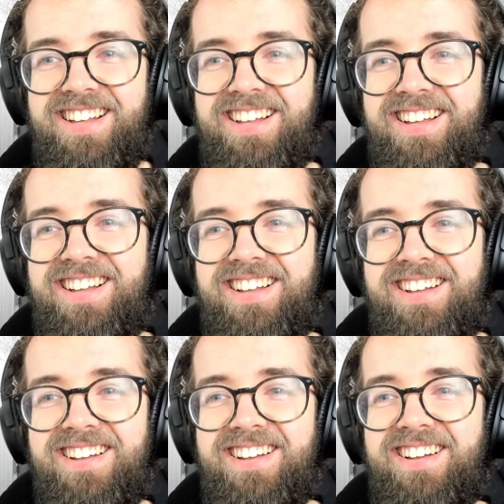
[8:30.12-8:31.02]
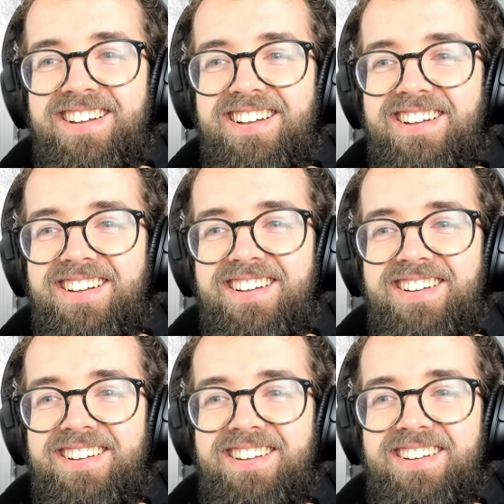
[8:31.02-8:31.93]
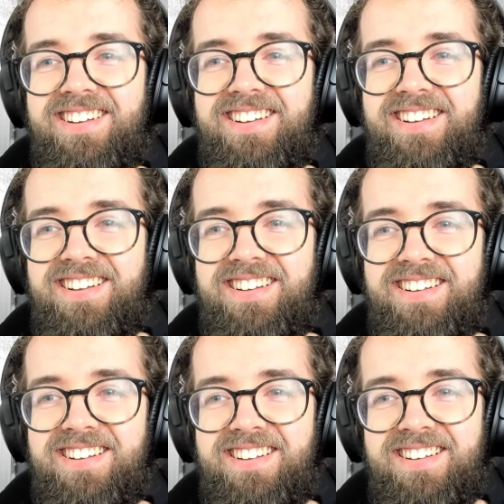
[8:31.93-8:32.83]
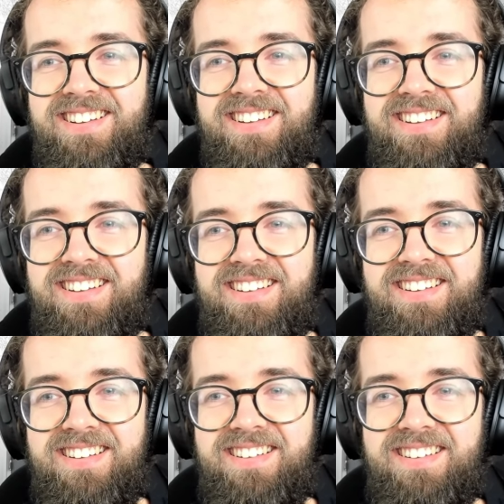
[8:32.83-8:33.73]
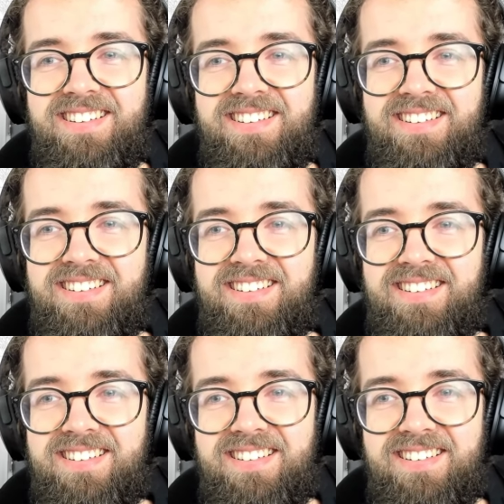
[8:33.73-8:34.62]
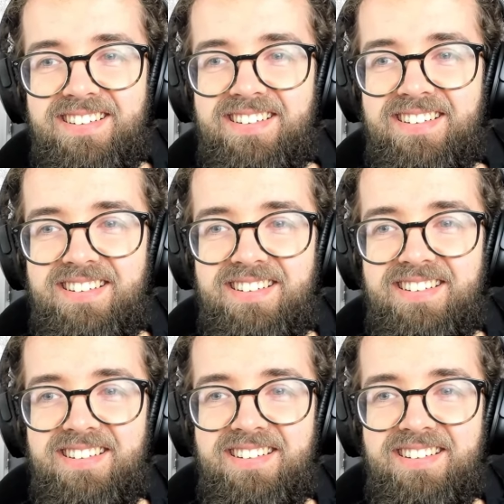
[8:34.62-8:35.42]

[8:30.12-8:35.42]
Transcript: (silent)